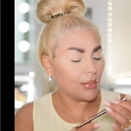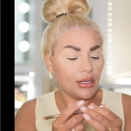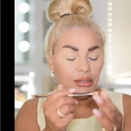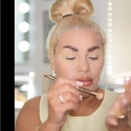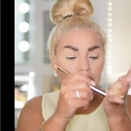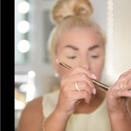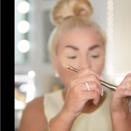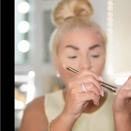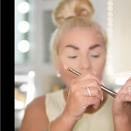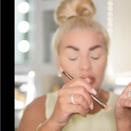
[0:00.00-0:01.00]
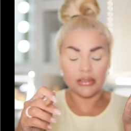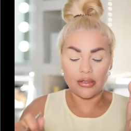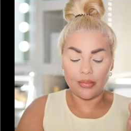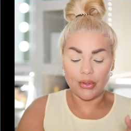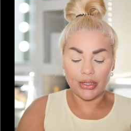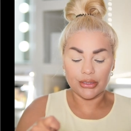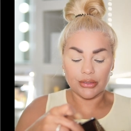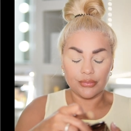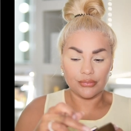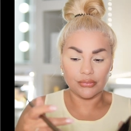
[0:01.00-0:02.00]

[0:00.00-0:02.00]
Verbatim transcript: I'm going to use this little brush.